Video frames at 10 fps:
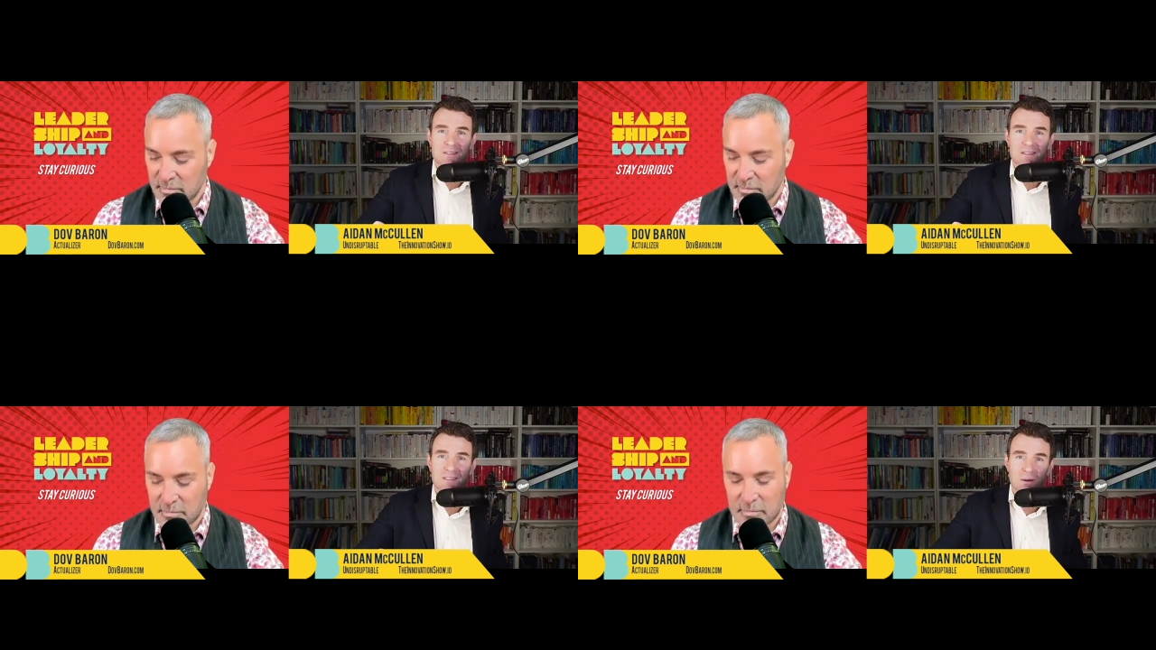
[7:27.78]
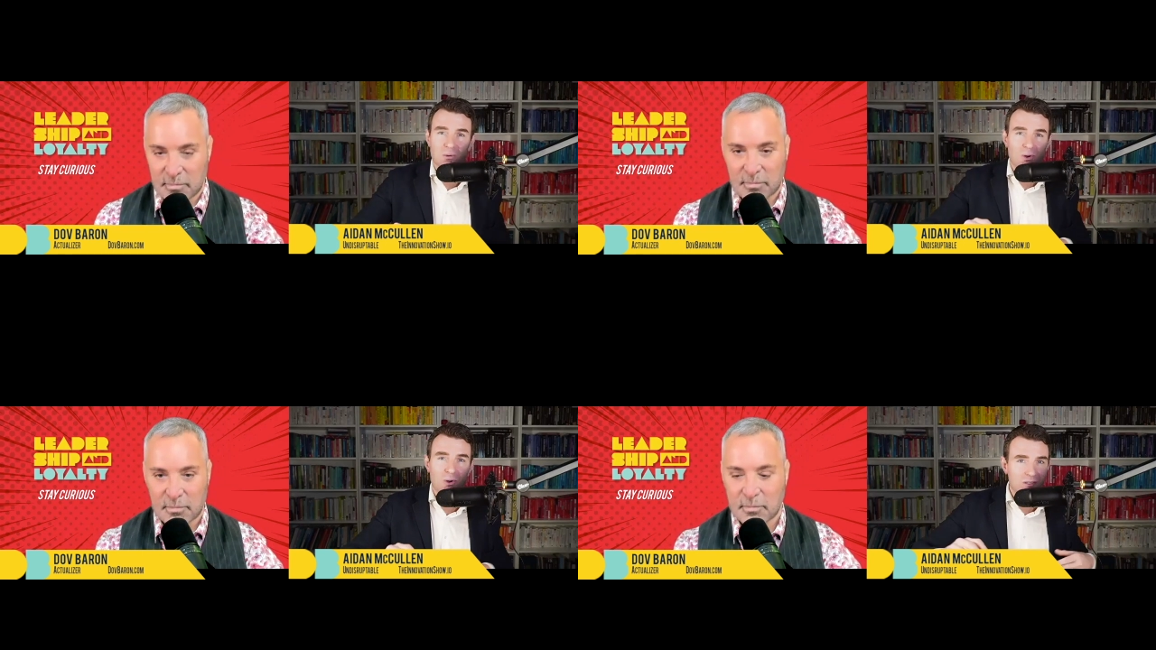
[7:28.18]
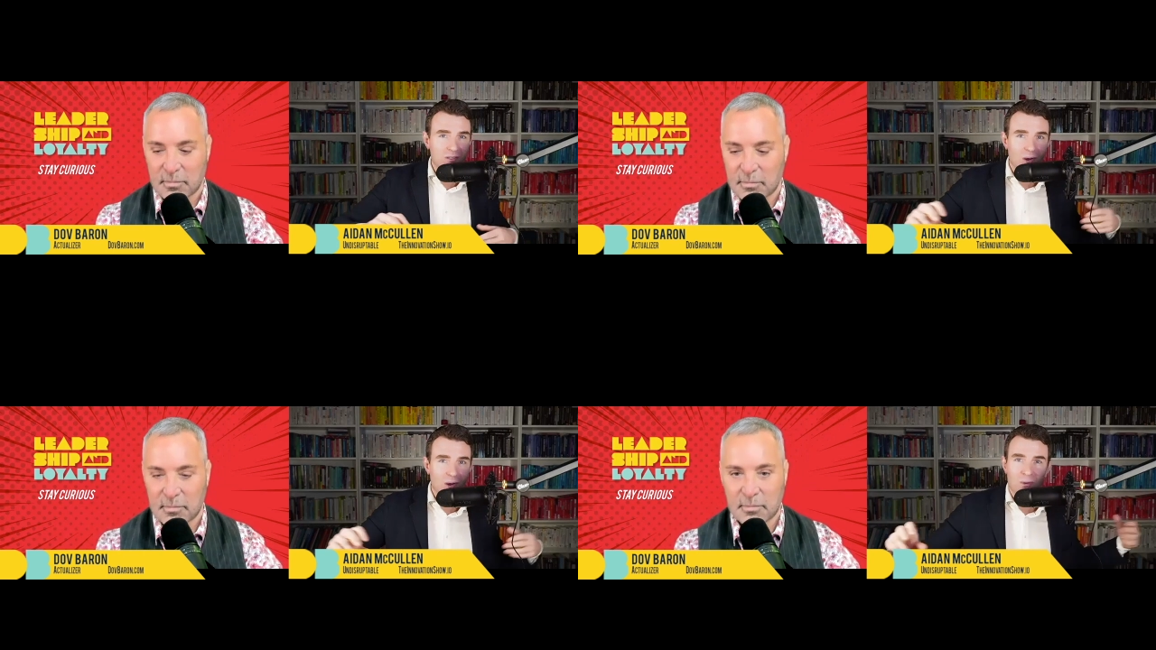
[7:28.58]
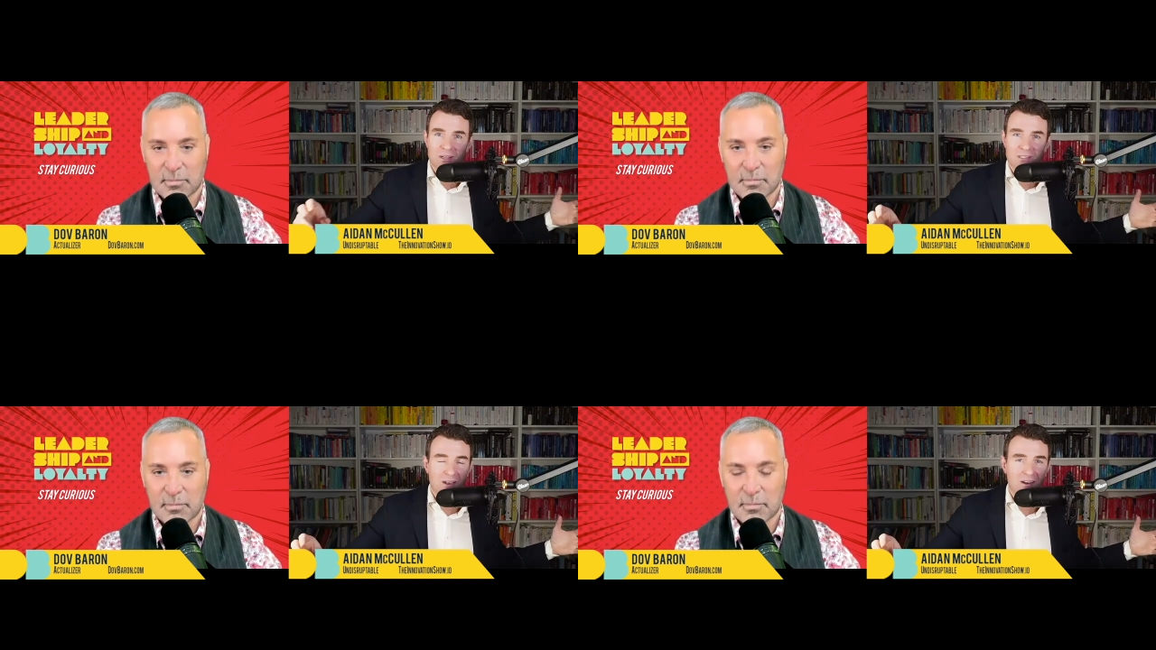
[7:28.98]
Speaker 1: they were all so
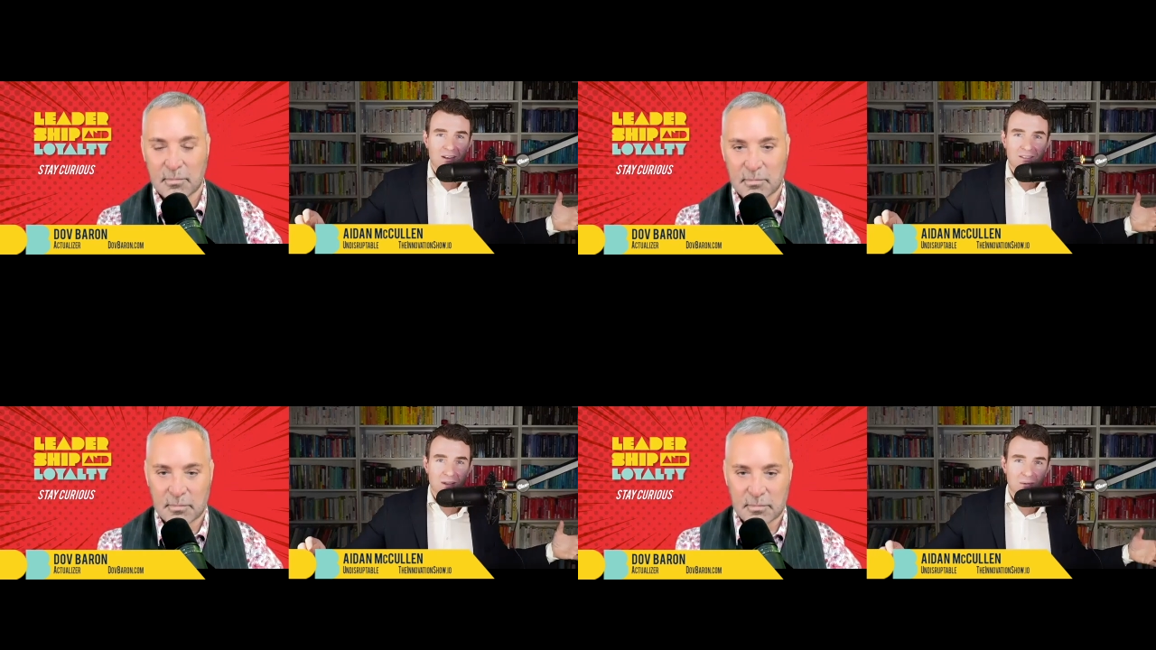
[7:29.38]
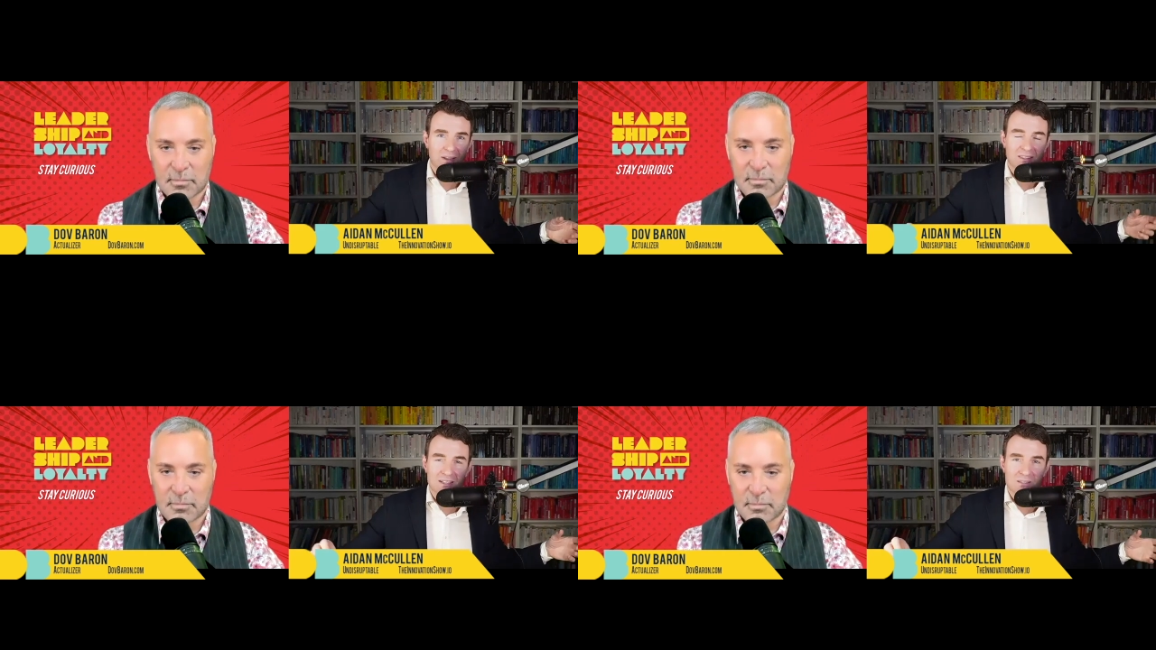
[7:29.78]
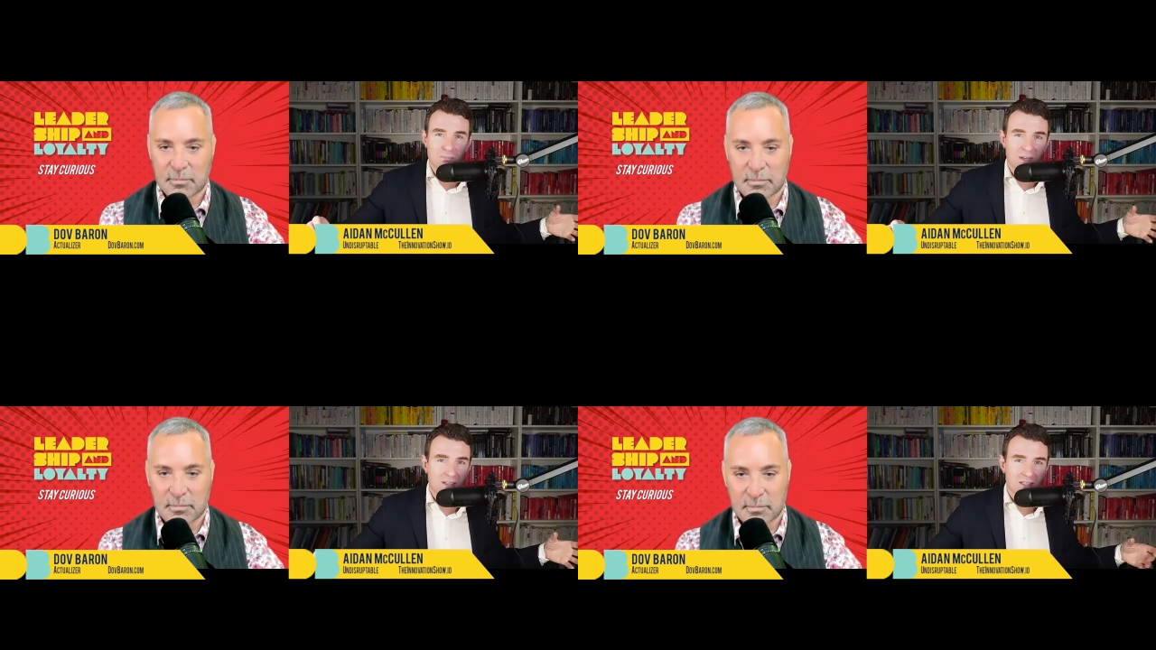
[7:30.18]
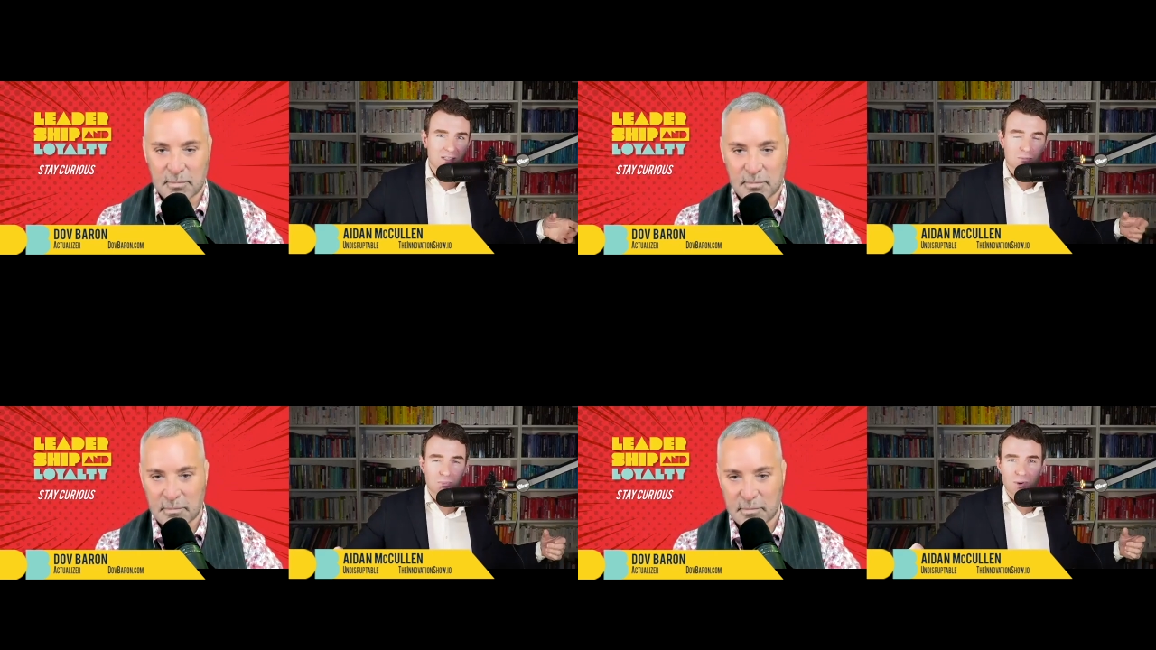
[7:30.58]
excited. They were like, that means it's
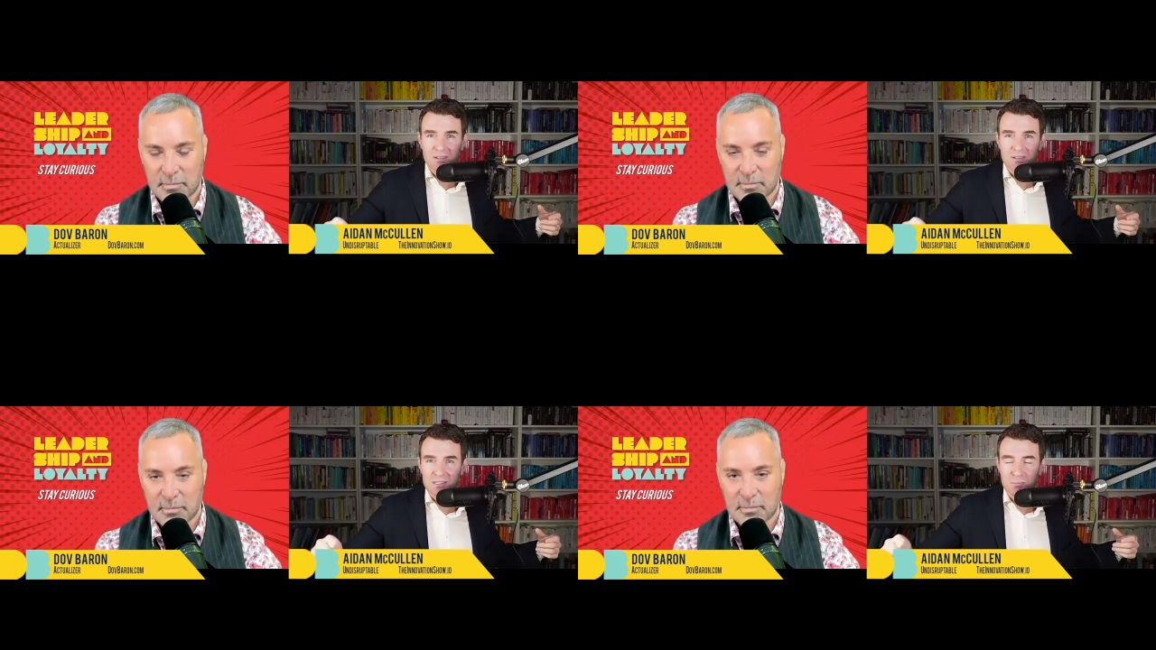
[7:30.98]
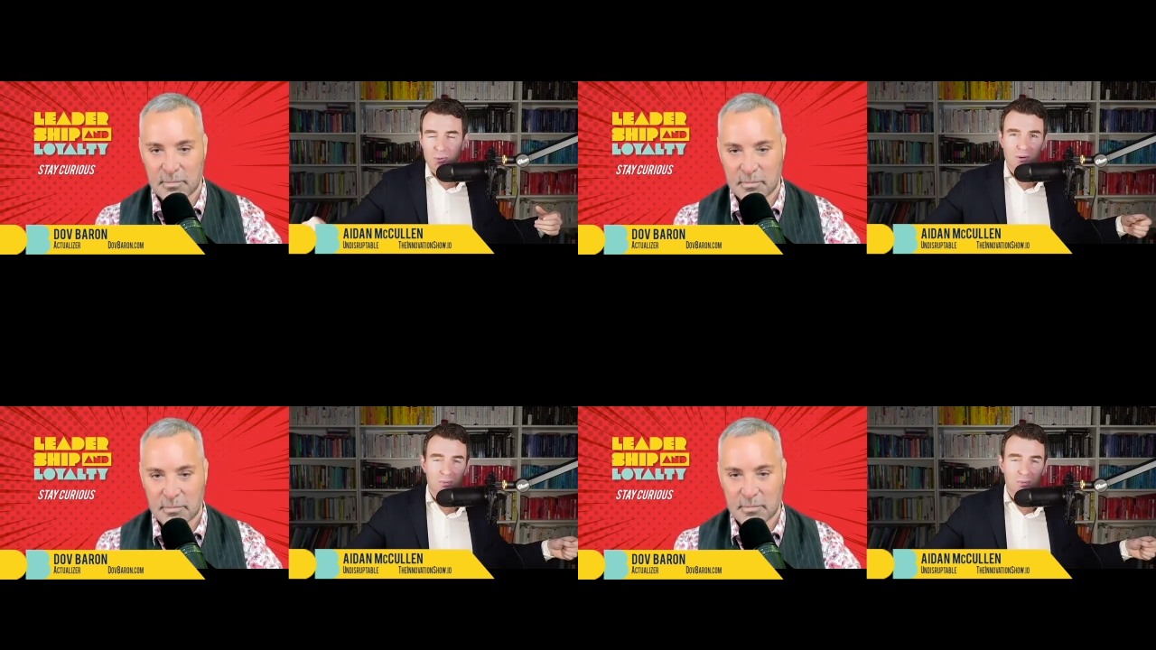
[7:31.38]
brilliant, it's portable, it's,